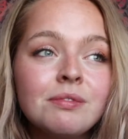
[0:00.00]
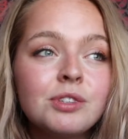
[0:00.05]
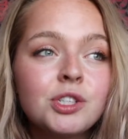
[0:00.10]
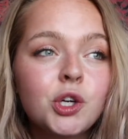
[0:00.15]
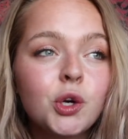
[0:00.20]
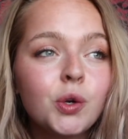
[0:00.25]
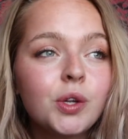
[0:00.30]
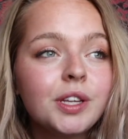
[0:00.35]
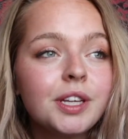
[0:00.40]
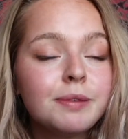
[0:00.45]

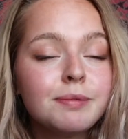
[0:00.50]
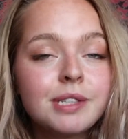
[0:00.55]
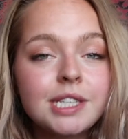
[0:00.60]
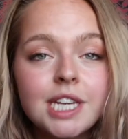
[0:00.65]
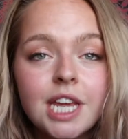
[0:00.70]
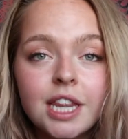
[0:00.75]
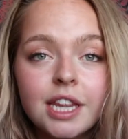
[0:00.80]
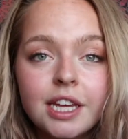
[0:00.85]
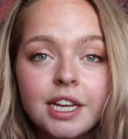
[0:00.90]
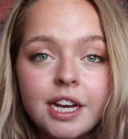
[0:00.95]
am
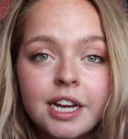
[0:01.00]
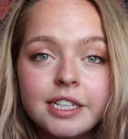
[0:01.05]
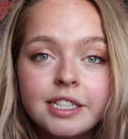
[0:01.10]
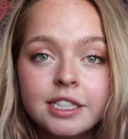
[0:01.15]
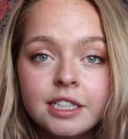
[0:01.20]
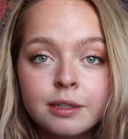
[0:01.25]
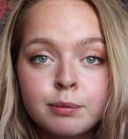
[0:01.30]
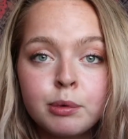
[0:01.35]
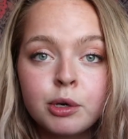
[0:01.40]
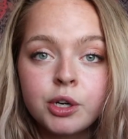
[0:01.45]
stealing an
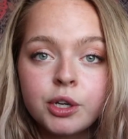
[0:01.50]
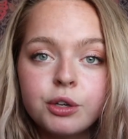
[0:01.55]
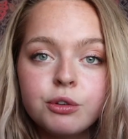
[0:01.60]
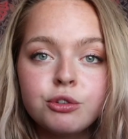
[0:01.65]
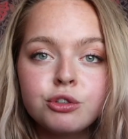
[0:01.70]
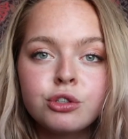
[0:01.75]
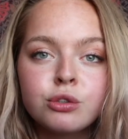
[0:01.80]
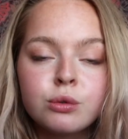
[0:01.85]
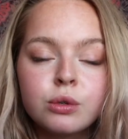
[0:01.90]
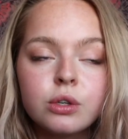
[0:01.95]
idea per
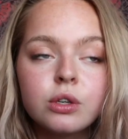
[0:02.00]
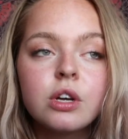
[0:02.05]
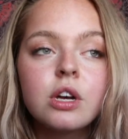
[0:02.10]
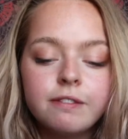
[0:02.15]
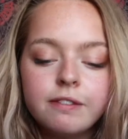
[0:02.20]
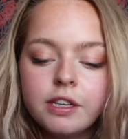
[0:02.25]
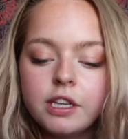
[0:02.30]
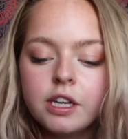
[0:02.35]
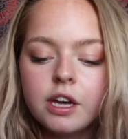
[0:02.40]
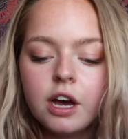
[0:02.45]
usual
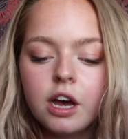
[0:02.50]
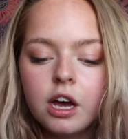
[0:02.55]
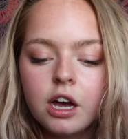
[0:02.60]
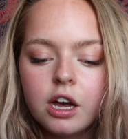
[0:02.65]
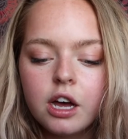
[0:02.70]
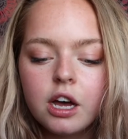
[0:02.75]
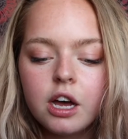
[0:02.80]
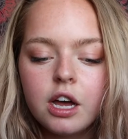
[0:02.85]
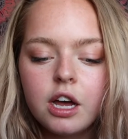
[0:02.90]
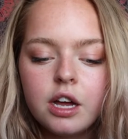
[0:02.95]

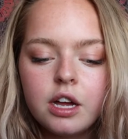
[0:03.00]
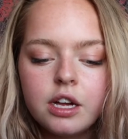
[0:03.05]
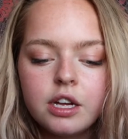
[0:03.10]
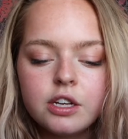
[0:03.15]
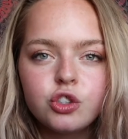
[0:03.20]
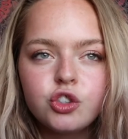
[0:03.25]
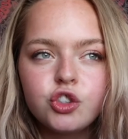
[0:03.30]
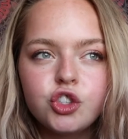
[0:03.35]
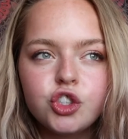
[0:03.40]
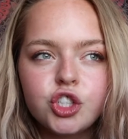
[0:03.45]
via
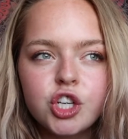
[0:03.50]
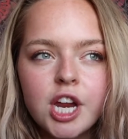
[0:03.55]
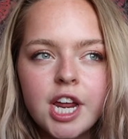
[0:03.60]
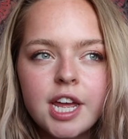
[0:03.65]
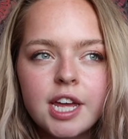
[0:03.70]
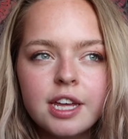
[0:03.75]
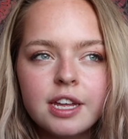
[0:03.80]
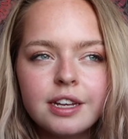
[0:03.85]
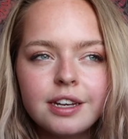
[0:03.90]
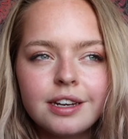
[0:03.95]

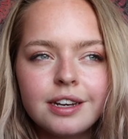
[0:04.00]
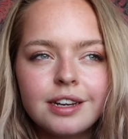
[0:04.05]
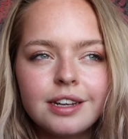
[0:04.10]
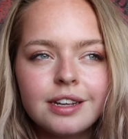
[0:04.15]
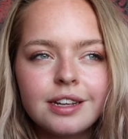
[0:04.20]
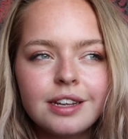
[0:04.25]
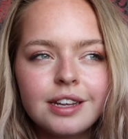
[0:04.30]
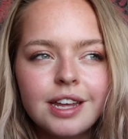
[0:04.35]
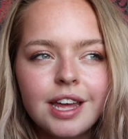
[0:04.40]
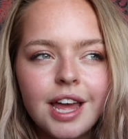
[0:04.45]
Shan
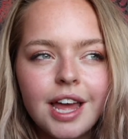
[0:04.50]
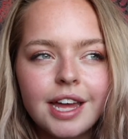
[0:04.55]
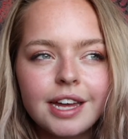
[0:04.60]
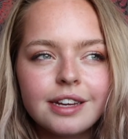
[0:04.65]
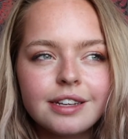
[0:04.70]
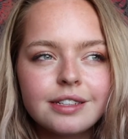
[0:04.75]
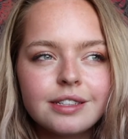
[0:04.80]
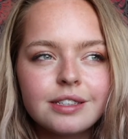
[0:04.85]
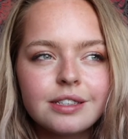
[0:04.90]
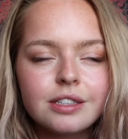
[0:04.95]

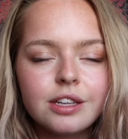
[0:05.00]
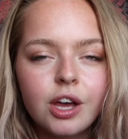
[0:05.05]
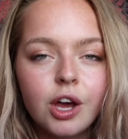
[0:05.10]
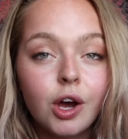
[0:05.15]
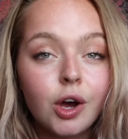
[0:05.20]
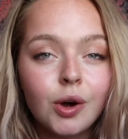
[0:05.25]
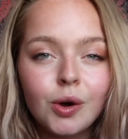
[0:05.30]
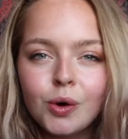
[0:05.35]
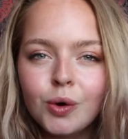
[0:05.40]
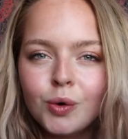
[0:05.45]

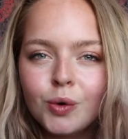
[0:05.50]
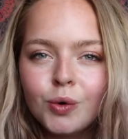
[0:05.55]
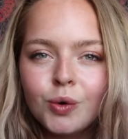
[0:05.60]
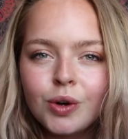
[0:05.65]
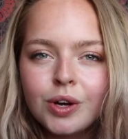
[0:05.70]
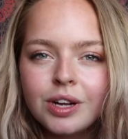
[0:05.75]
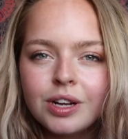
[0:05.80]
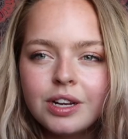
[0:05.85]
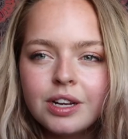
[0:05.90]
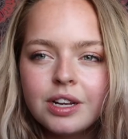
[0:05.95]
XO.
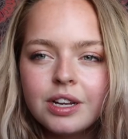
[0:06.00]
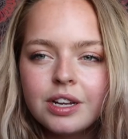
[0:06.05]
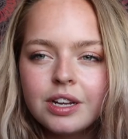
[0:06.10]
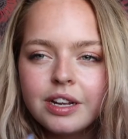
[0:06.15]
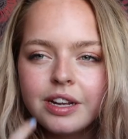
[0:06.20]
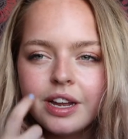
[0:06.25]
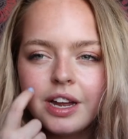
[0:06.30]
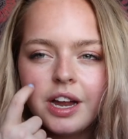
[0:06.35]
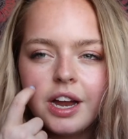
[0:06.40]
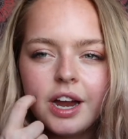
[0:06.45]

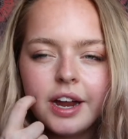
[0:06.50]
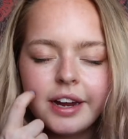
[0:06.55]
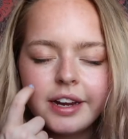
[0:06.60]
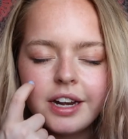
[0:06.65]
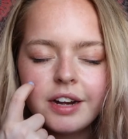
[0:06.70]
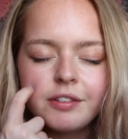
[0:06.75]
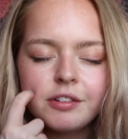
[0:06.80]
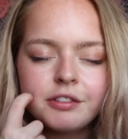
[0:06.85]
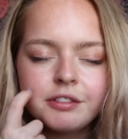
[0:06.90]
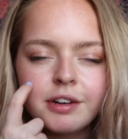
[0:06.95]
I can
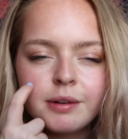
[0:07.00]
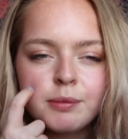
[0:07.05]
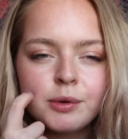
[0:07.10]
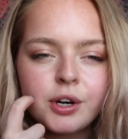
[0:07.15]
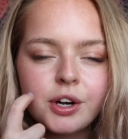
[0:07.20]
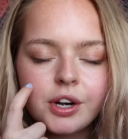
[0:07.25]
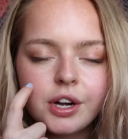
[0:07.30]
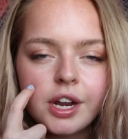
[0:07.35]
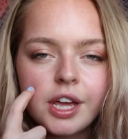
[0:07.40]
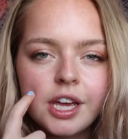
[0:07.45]
never remember
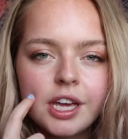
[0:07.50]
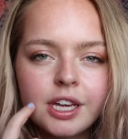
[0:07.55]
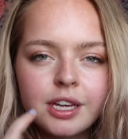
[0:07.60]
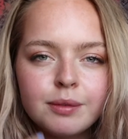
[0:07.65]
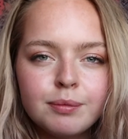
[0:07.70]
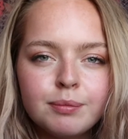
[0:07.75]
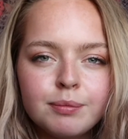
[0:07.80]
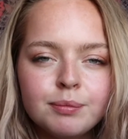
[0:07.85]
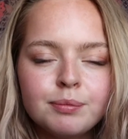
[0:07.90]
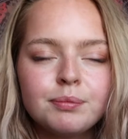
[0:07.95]
her
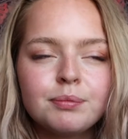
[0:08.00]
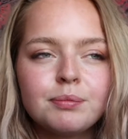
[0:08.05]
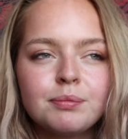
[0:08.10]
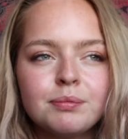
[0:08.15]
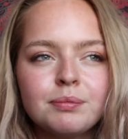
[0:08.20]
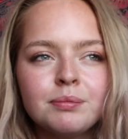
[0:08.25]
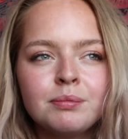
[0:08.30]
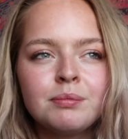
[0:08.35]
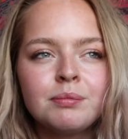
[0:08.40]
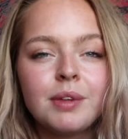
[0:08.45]
name.
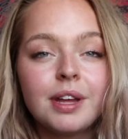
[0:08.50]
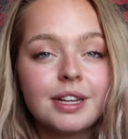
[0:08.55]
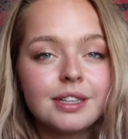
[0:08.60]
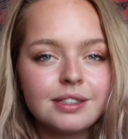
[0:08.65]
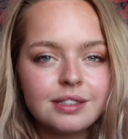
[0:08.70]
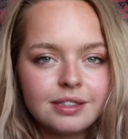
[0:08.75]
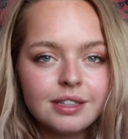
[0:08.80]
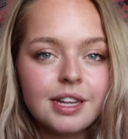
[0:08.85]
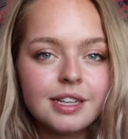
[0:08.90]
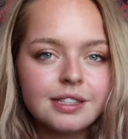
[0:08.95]

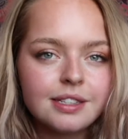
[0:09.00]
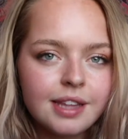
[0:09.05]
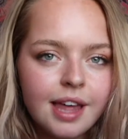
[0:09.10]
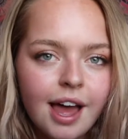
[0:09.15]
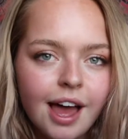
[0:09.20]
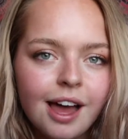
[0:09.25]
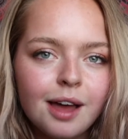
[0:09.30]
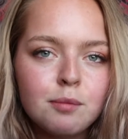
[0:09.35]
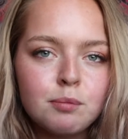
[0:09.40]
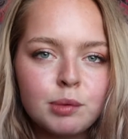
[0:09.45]
It's
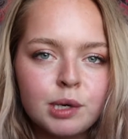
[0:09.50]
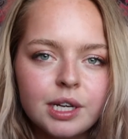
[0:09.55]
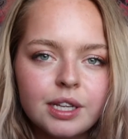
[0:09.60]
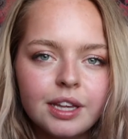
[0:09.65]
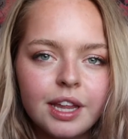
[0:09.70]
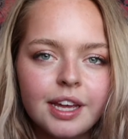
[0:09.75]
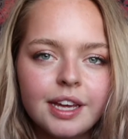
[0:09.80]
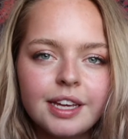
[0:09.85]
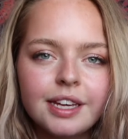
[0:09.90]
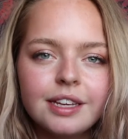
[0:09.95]
that, but
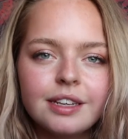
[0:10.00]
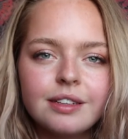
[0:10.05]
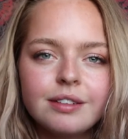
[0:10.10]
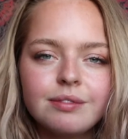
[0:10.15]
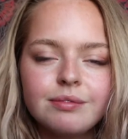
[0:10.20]
like,